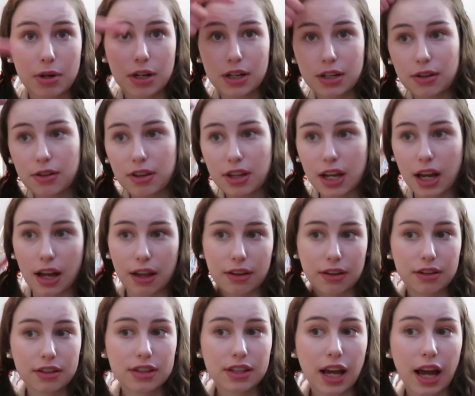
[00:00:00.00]
gonna do the
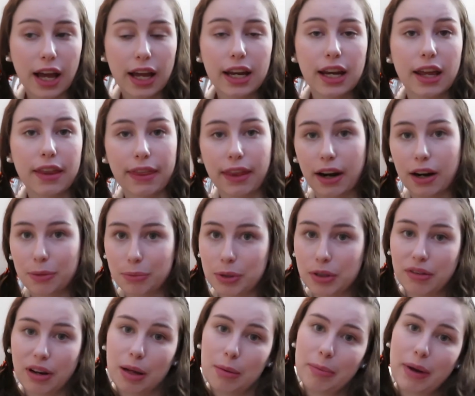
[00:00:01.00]
other side and then I'll
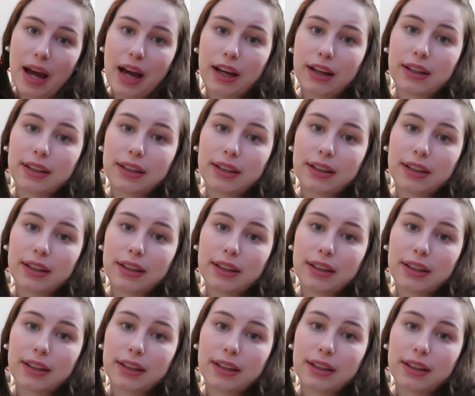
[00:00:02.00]
be right back.